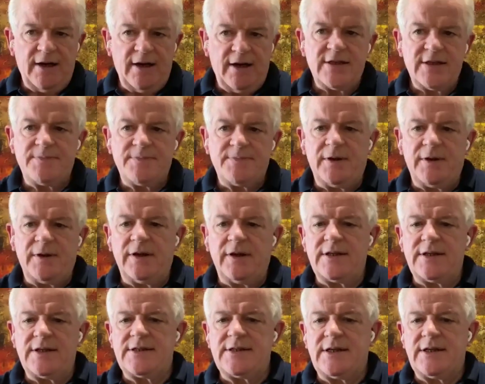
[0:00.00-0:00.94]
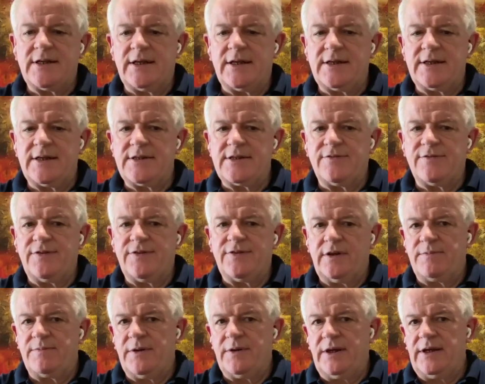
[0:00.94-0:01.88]
the other aspect I'd say is the
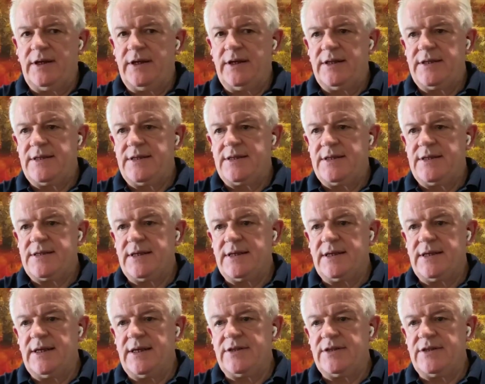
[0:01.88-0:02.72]
Philippines